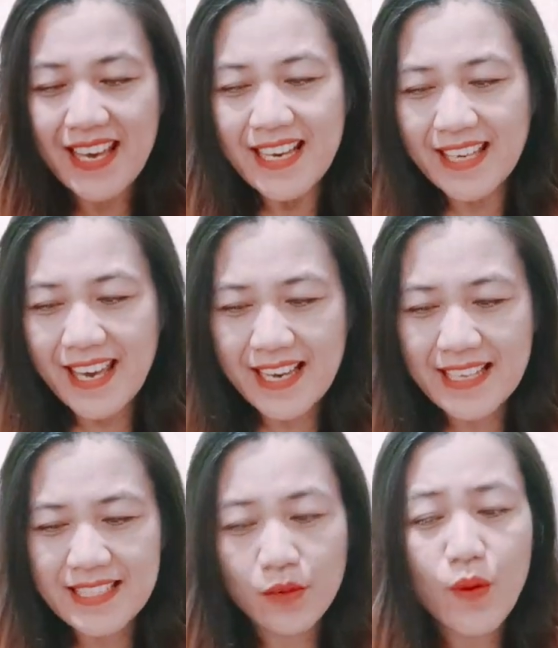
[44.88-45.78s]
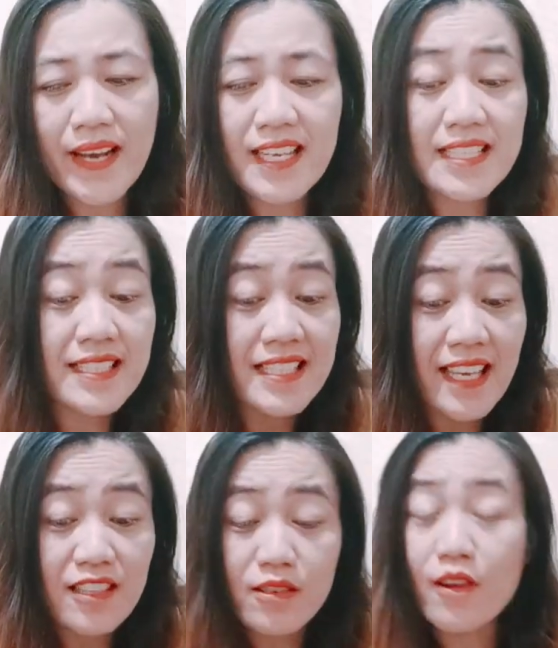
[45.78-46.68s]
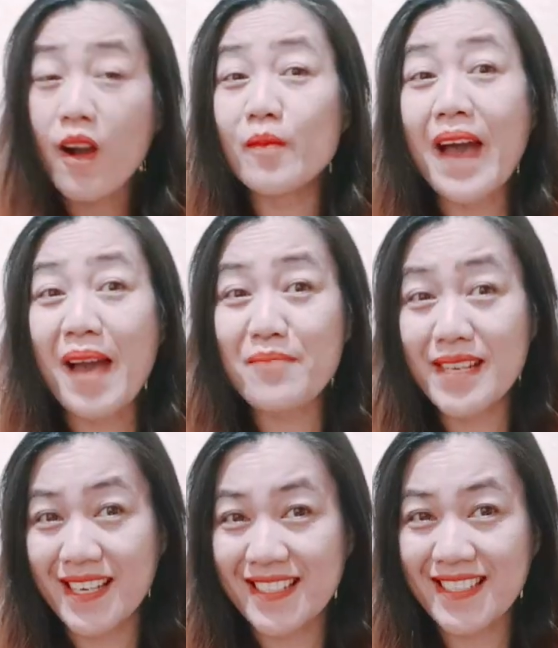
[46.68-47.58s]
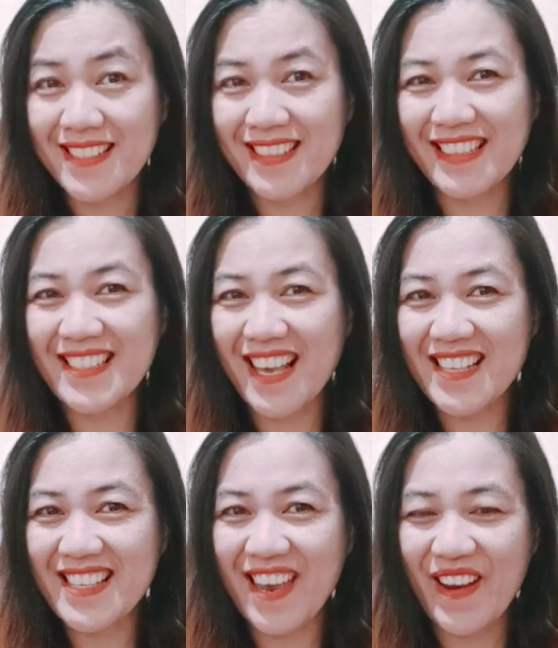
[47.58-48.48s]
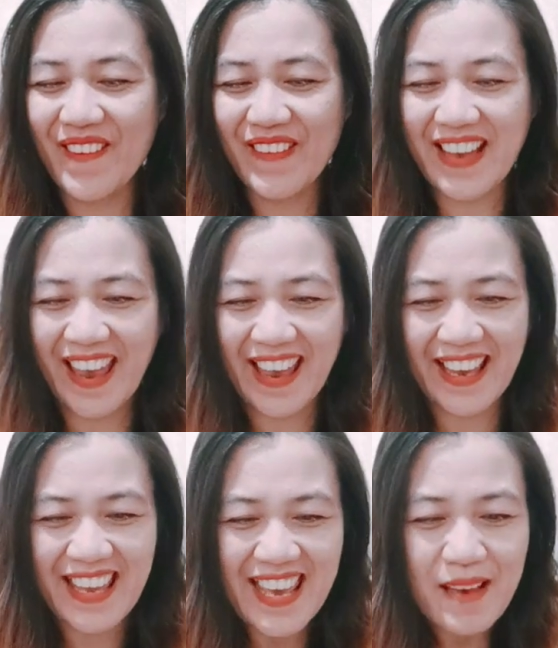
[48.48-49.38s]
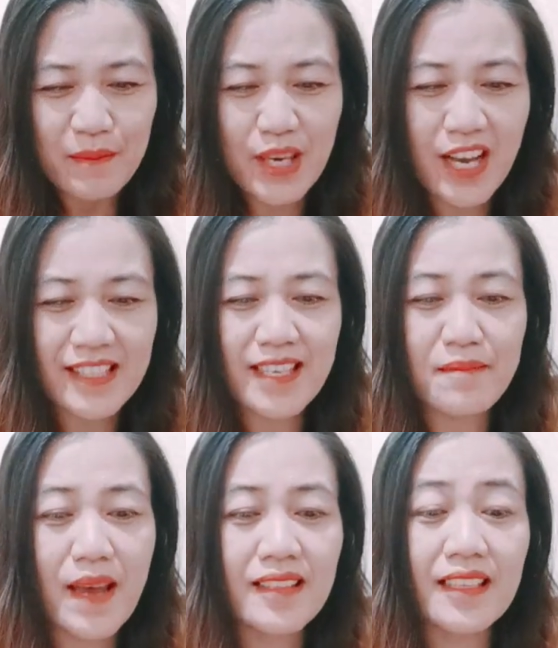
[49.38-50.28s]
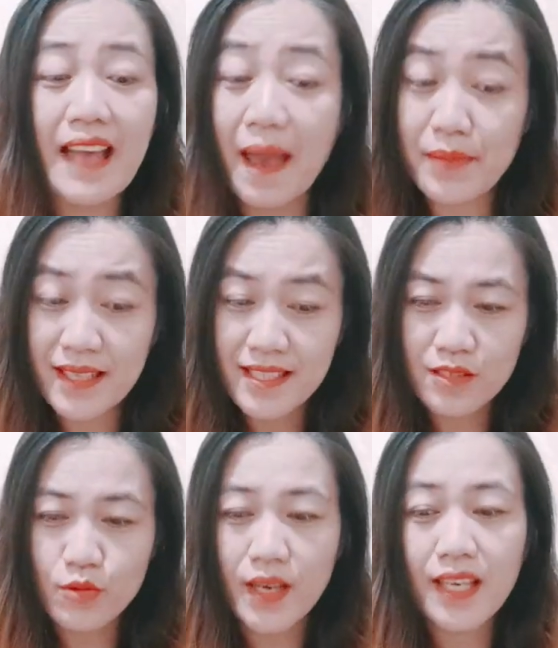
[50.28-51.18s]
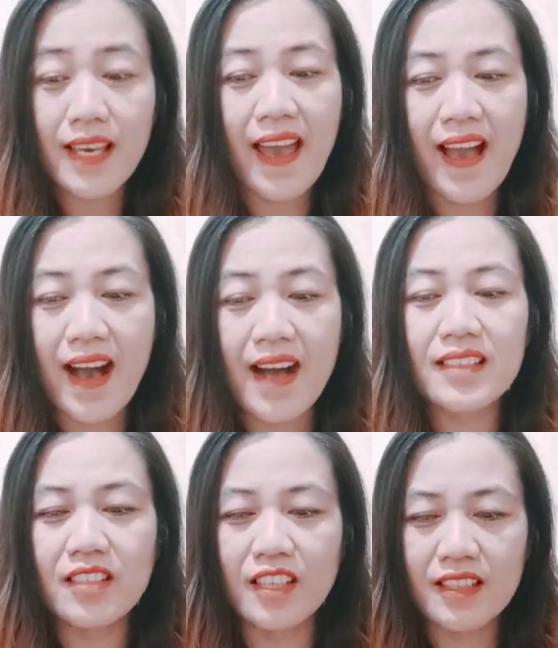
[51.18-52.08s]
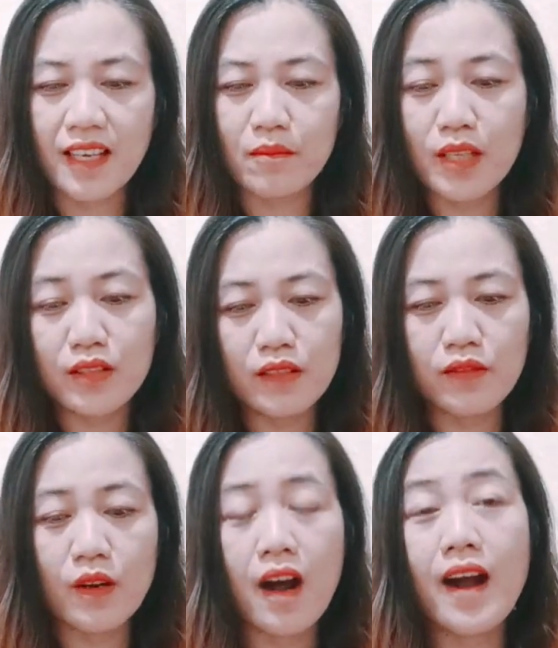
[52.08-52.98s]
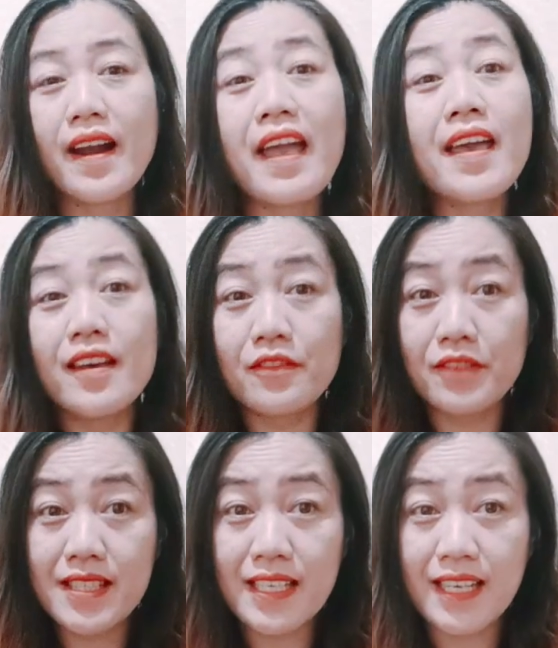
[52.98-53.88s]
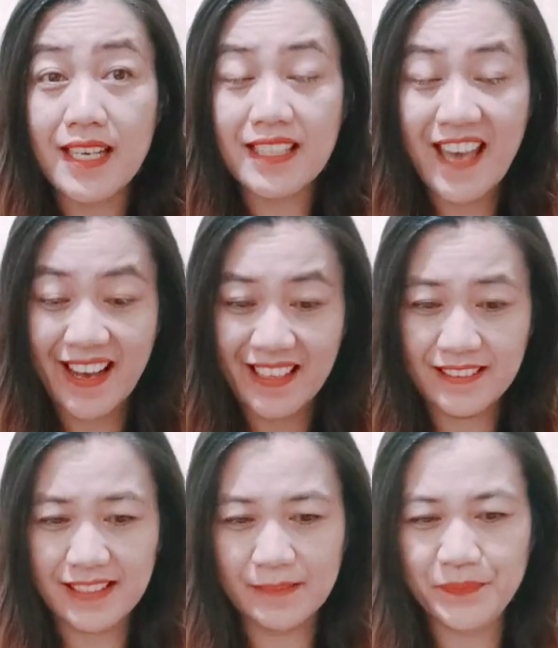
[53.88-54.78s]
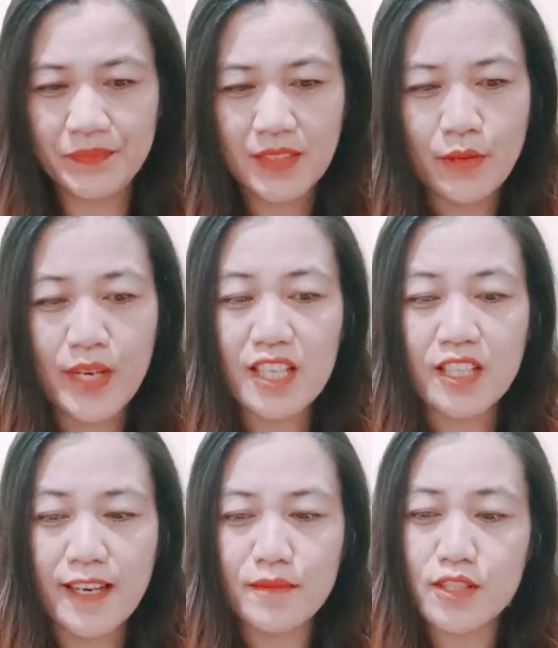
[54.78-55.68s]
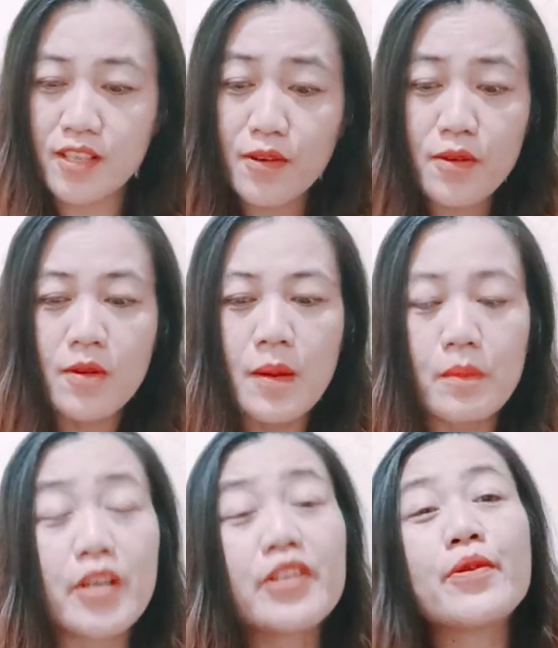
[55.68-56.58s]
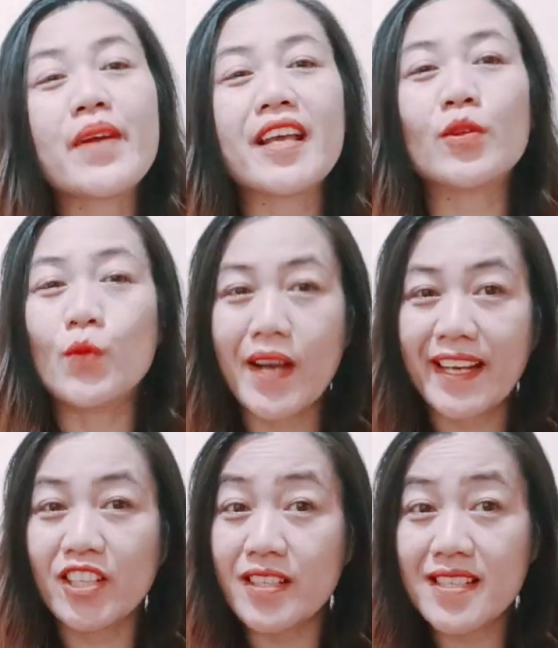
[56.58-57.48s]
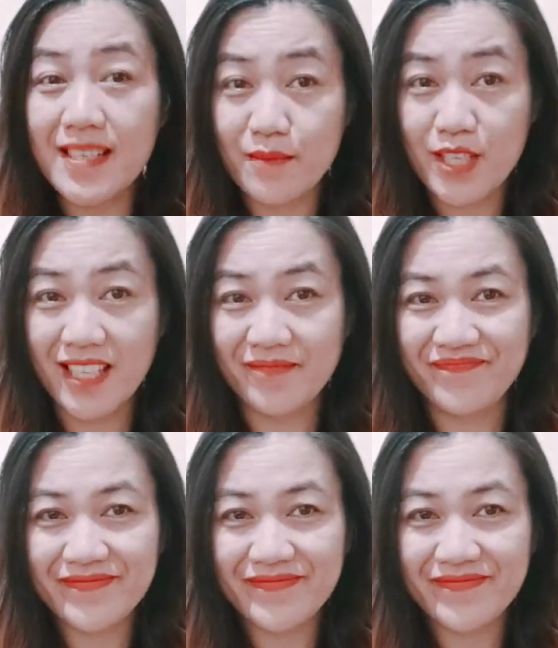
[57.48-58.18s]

yes, wine is the center of happiness, it says here. Okay, beyond the mental happiness, drinking alcohol can be good for our physical health when it comes to moderate wine consumption.